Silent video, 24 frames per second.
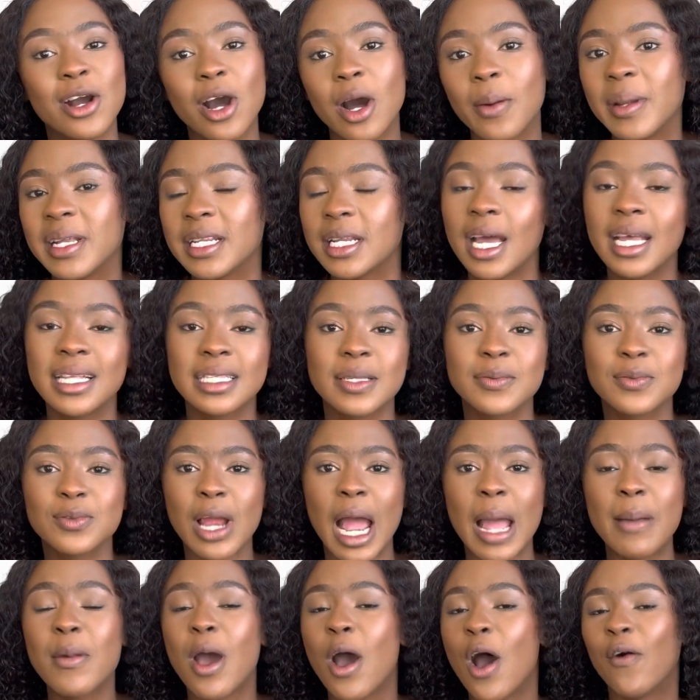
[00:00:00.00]
comment and
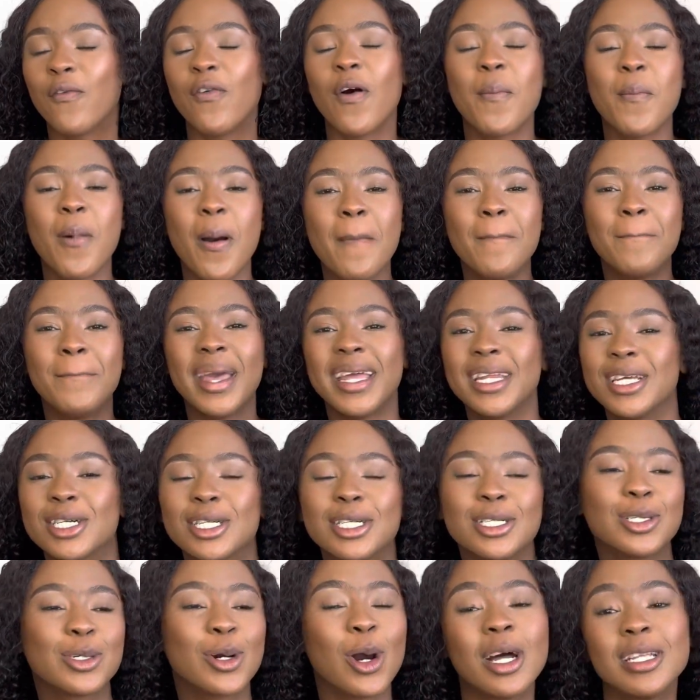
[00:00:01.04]
subscribe for more
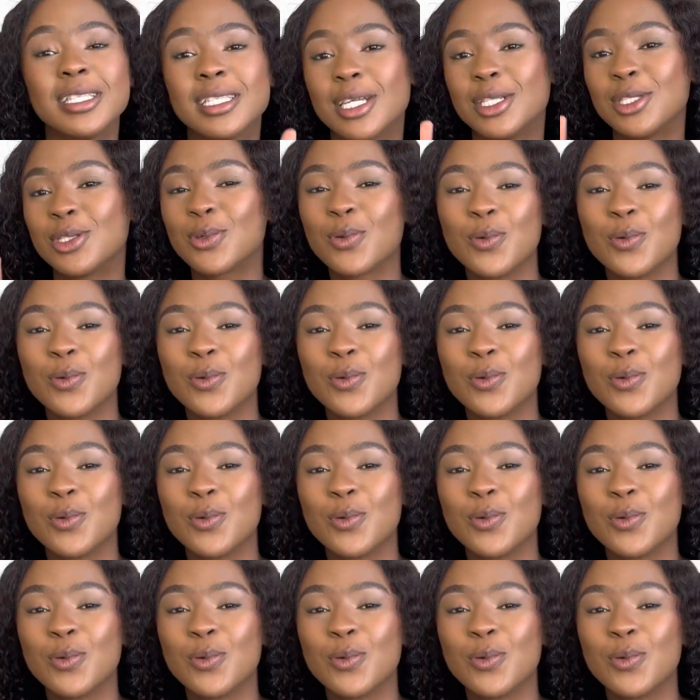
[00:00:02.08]
medical content,